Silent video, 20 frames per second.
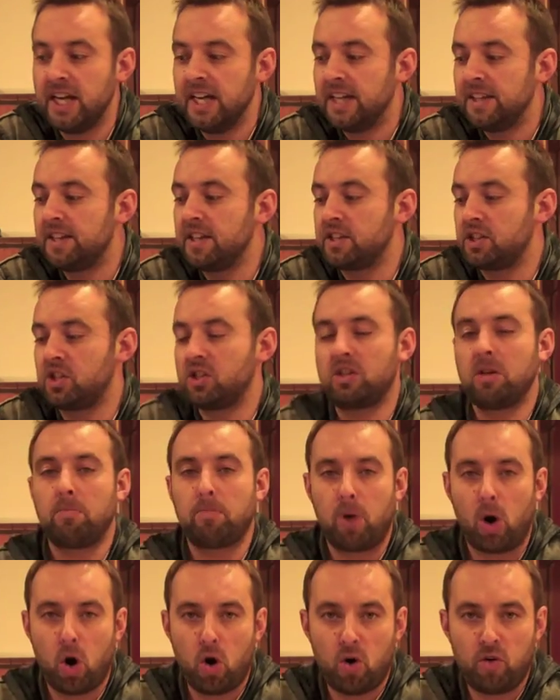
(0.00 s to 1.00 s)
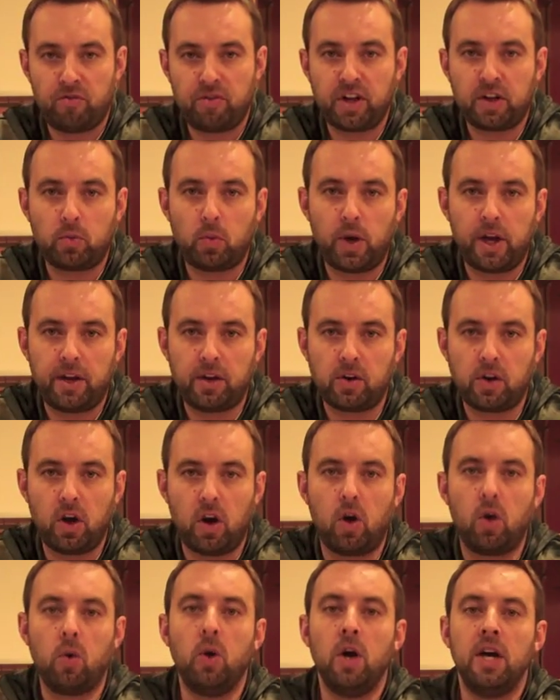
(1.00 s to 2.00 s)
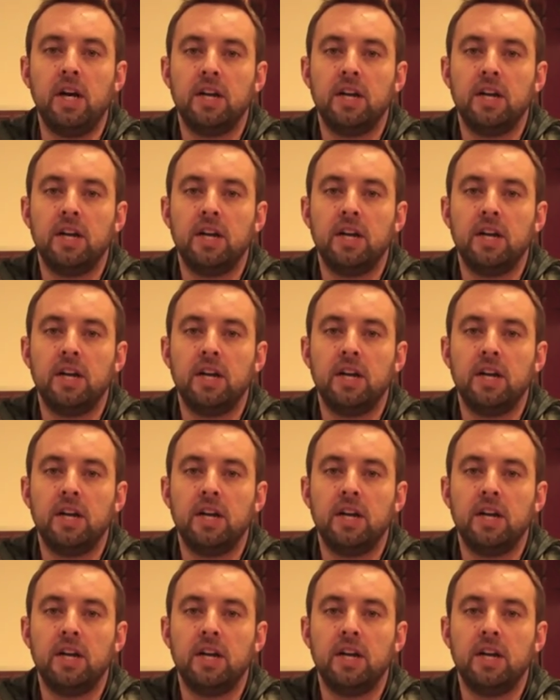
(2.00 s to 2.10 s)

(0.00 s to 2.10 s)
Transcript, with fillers: this is the perfect way to go.